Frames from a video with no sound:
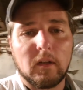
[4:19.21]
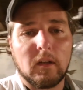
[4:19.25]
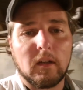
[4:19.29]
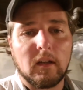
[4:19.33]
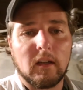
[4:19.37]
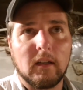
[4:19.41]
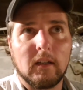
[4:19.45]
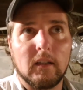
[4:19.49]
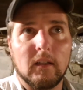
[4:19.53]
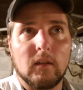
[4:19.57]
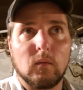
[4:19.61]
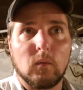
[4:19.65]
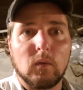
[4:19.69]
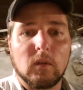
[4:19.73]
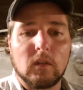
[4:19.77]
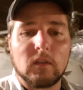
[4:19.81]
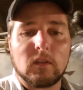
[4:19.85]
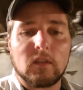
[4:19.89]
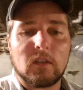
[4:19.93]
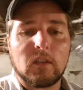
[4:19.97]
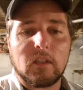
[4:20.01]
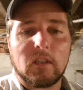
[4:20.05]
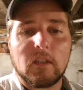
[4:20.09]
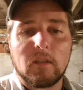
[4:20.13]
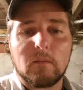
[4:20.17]
I didn't want
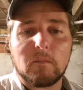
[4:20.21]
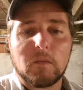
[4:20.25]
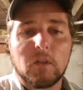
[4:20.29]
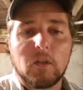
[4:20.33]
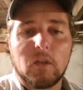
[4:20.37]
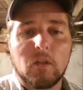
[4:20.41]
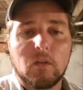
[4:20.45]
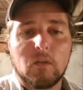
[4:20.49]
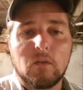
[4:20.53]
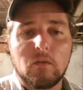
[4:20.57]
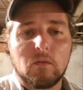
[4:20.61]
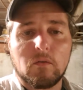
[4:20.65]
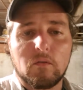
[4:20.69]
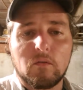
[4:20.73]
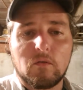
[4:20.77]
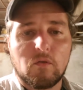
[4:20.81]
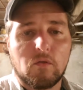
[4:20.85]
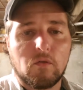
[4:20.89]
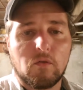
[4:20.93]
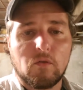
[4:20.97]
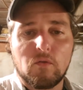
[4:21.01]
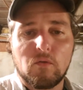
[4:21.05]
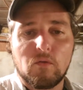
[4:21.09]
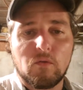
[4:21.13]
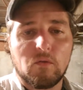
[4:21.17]
to see him go
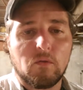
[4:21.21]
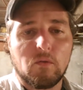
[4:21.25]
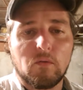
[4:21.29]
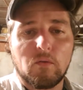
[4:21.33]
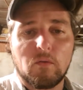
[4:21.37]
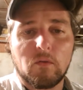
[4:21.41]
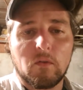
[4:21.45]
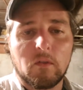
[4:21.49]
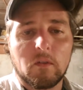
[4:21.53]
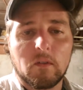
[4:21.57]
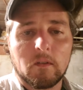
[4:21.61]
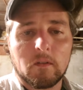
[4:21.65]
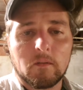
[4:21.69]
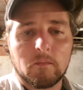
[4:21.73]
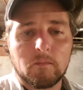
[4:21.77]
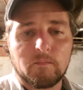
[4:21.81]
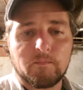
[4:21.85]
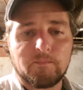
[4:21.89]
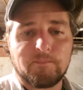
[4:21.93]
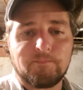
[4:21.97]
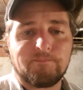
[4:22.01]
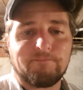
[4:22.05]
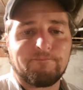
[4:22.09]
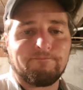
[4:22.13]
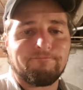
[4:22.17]
to
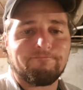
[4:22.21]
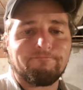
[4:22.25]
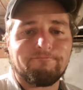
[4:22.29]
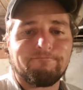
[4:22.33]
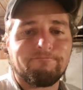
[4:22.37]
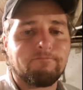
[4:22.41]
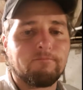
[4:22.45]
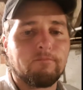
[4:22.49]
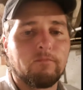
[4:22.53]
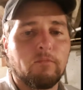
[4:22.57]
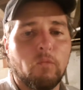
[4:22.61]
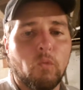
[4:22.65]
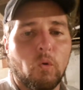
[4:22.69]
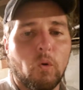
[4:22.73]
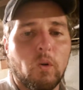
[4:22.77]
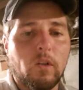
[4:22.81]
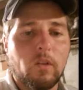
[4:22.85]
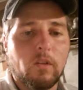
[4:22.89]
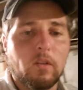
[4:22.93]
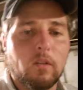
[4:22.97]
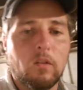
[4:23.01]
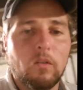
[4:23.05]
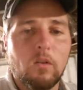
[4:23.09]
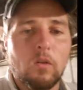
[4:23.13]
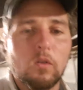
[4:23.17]
one
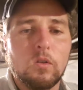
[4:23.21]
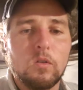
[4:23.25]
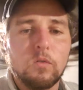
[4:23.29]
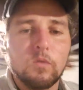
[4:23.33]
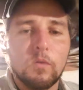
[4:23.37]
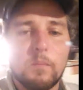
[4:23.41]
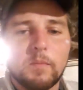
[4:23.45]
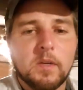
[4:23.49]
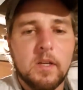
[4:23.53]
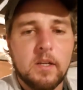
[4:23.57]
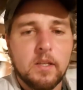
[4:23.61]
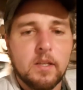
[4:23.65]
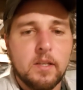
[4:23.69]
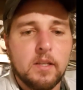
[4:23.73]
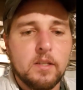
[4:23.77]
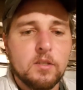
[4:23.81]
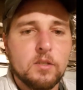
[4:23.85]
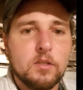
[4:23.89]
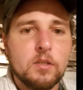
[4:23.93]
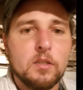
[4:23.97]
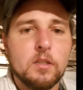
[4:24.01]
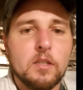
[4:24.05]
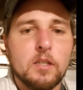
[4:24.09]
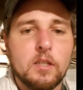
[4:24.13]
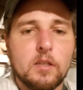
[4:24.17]
of the local
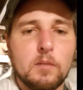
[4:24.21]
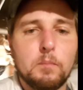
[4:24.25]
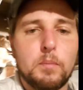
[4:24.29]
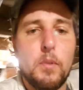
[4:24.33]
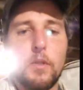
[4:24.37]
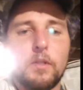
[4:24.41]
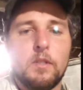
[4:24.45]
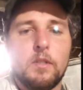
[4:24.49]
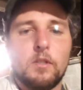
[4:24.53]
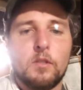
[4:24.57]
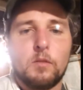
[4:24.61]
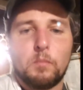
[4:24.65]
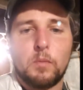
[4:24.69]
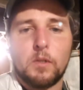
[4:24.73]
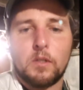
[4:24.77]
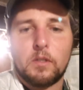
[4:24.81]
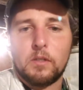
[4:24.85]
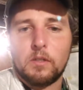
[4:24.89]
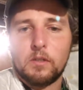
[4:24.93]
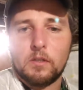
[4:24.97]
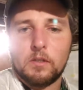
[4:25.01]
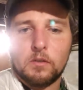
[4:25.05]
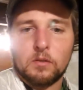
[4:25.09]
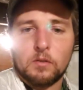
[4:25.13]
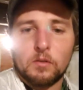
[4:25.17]
remediation companies
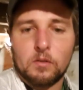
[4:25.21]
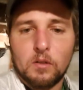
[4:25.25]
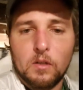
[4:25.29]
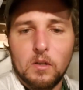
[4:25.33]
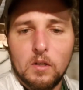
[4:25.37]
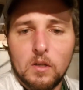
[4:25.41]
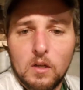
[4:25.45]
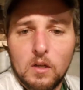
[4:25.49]
because